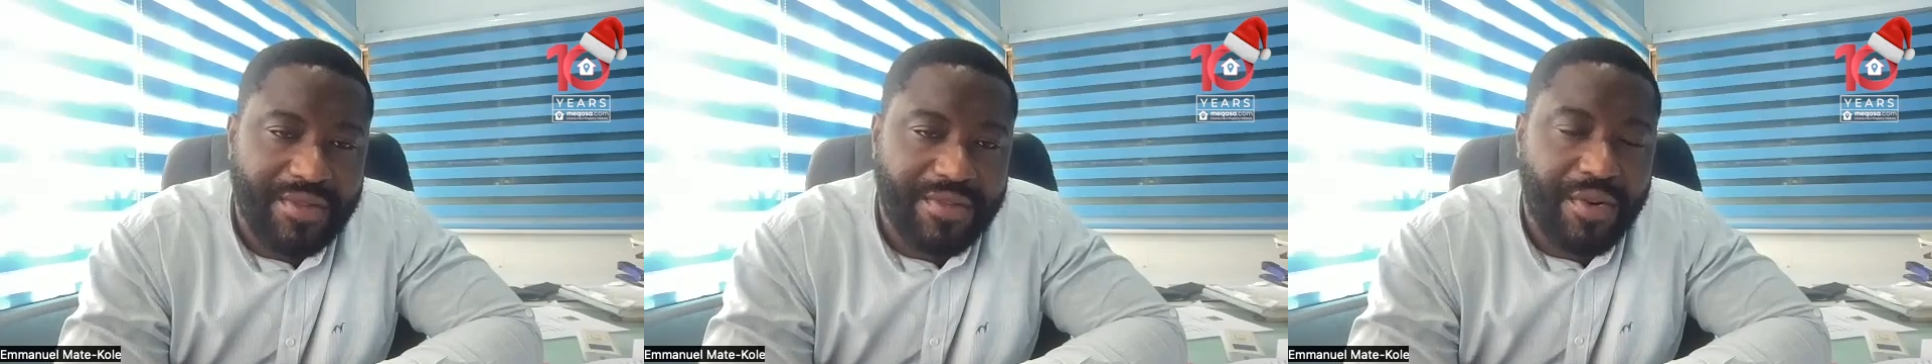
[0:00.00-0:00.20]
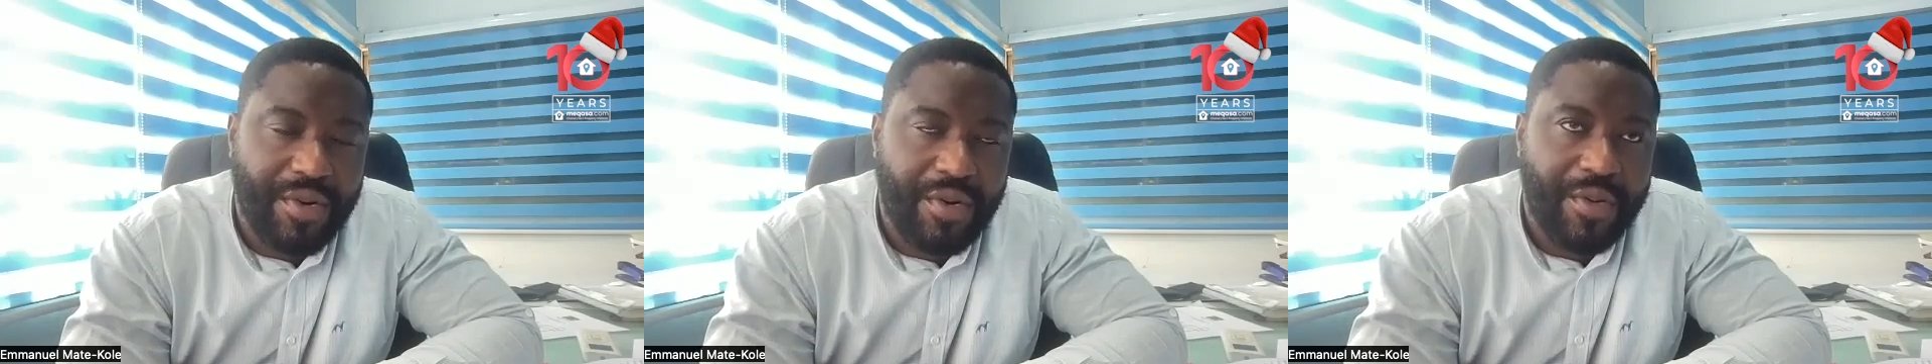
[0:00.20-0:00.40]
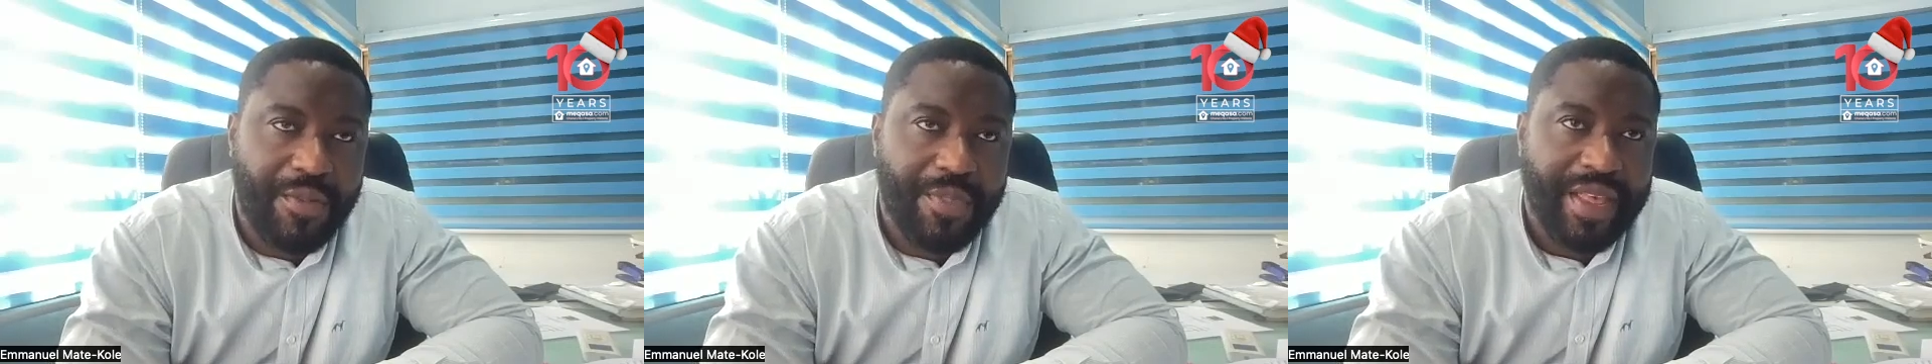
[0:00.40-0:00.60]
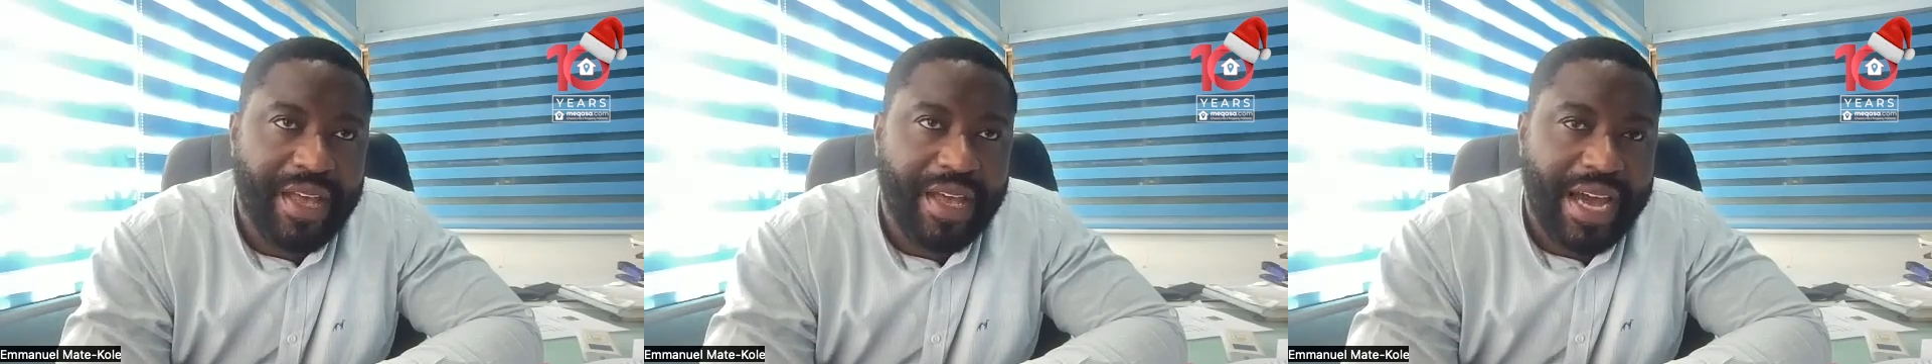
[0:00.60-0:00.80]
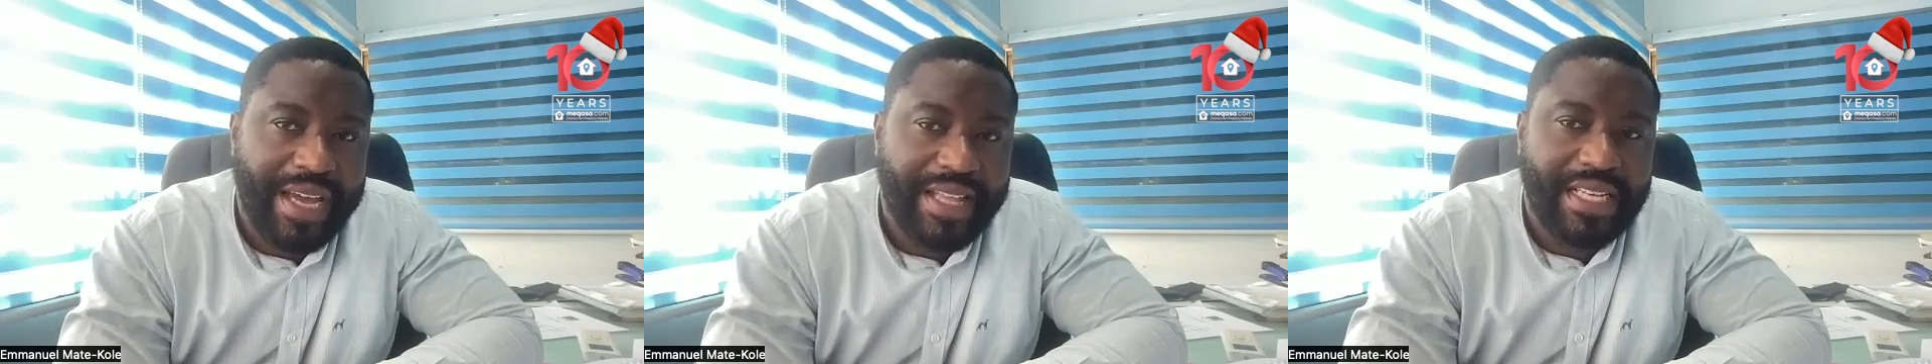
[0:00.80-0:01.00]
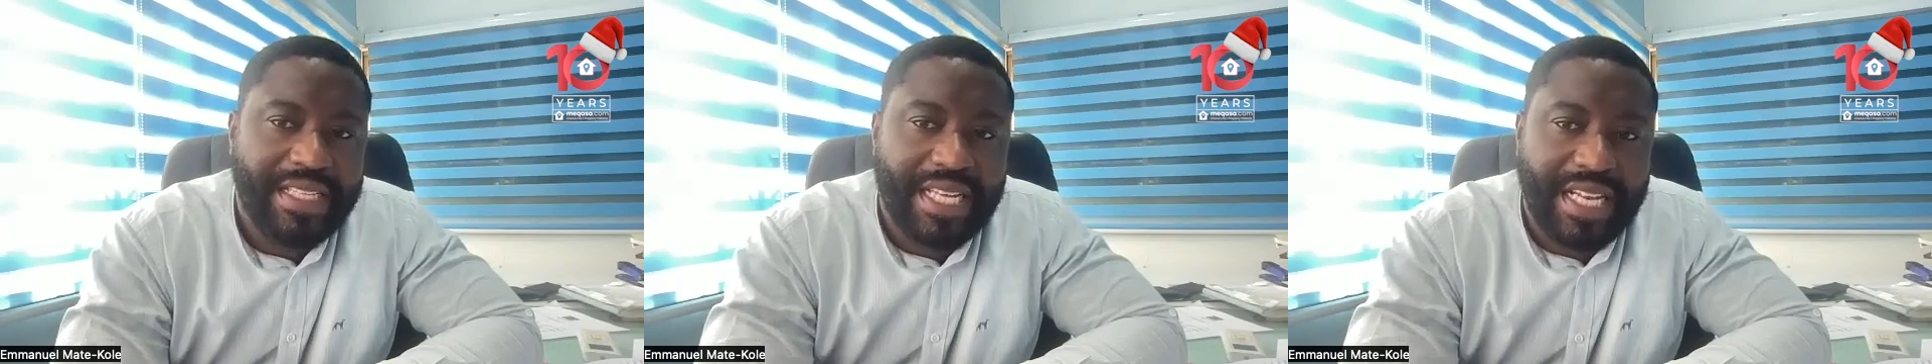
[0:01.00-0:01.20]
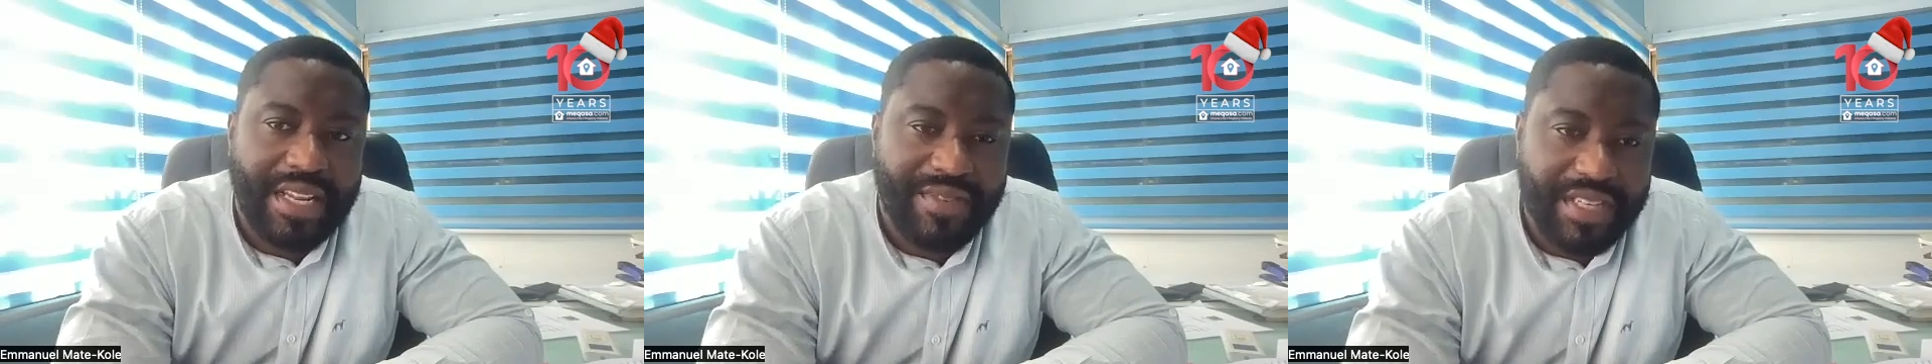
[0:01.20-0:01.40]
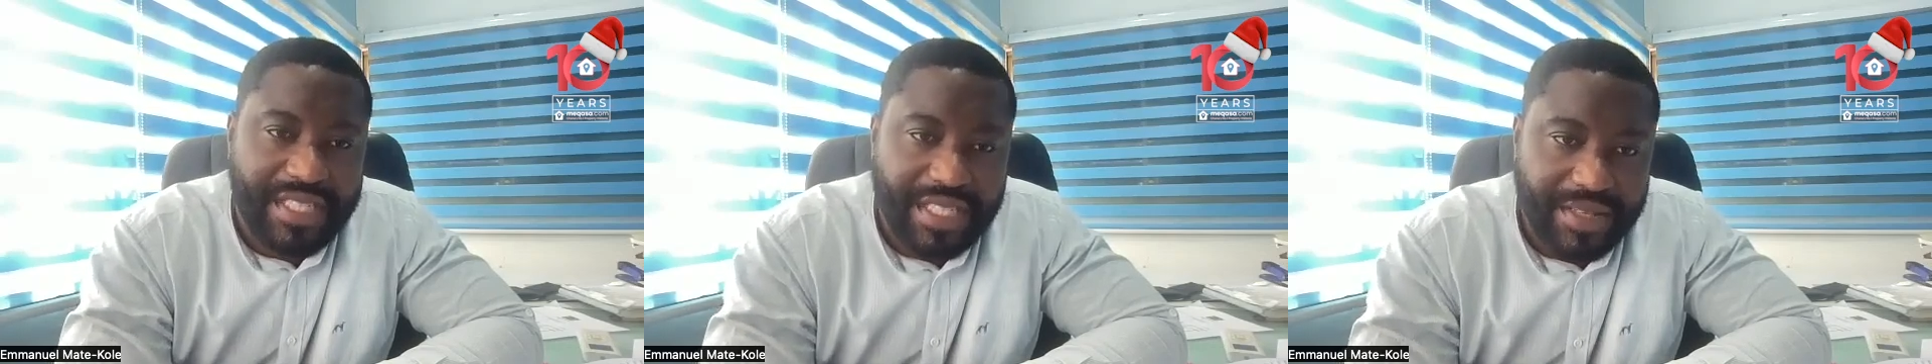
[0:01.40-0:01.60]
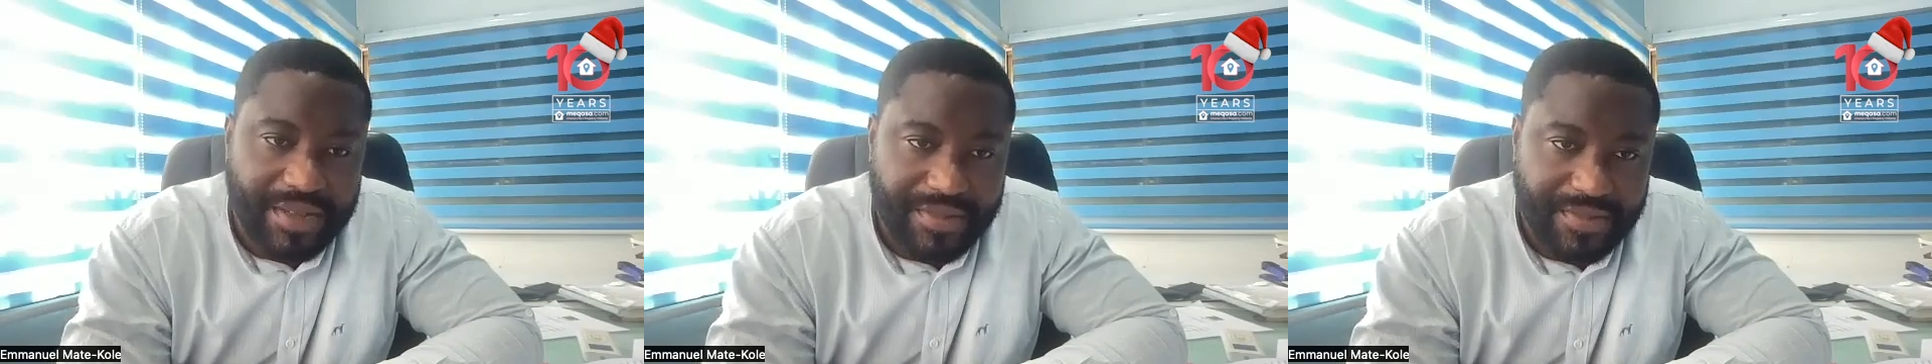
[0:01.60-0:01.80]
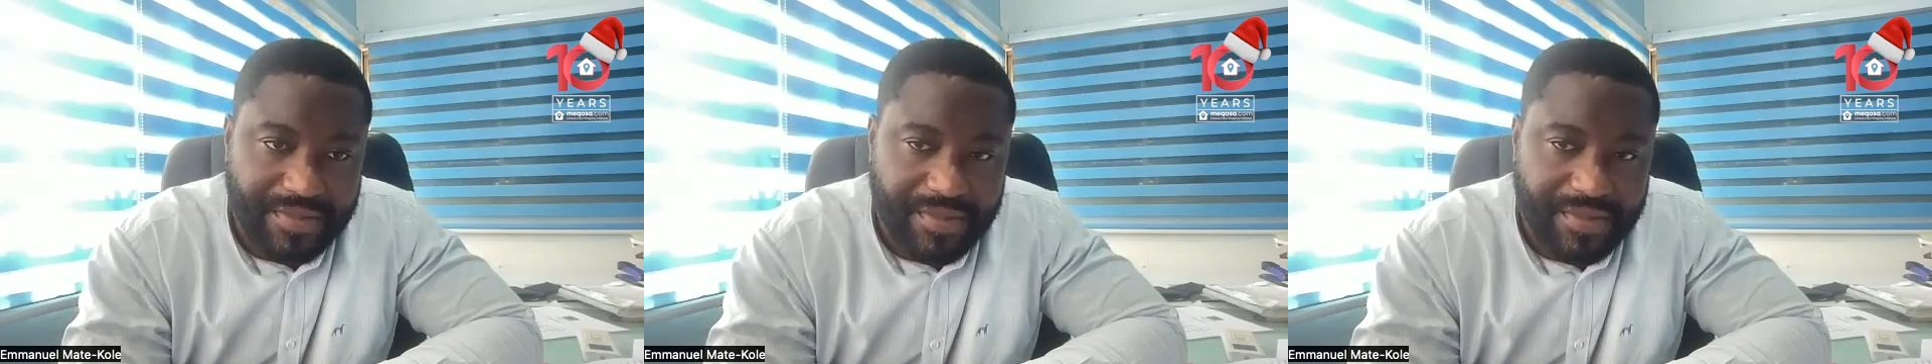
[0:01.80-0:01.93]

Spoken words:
for, I think, television.